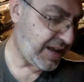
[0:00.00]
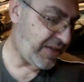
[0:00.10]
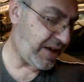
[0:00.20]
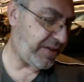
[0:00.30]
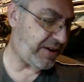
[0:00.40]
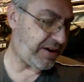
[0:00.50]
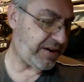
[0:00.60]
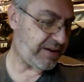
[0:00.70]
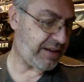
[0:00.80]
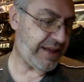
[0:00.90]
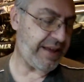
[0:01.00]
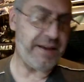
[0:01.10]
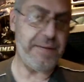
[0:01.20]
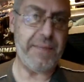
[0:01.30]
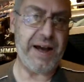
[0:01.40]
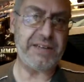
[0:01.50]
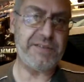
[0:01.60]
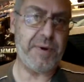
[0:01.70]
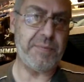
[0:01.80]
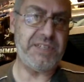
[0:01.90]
that there are like maximum